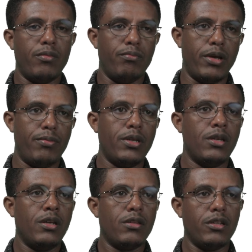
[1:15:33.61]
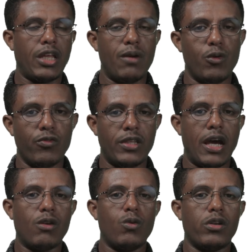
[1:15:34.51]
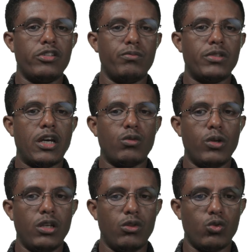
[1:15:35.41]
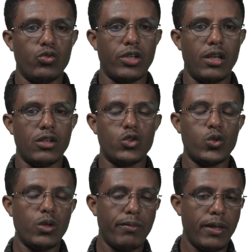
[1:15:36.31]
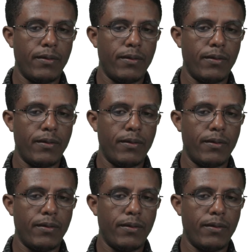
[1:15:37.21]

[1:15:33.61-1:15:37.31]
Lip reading: maybe the type of the algorithm that we need to select should be